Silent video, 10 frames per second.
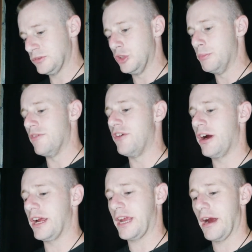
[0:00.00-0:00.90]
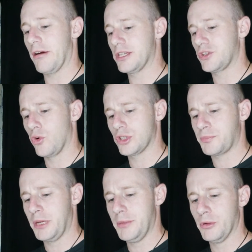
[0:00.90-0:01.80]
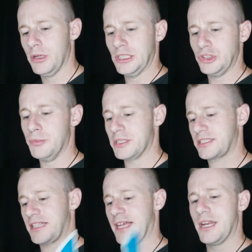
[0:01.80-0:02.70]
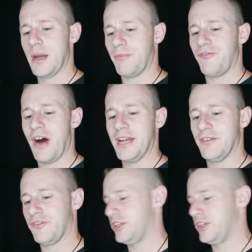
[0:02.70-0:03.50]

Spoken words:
You've been very caring towards people. You've been standing up fighting for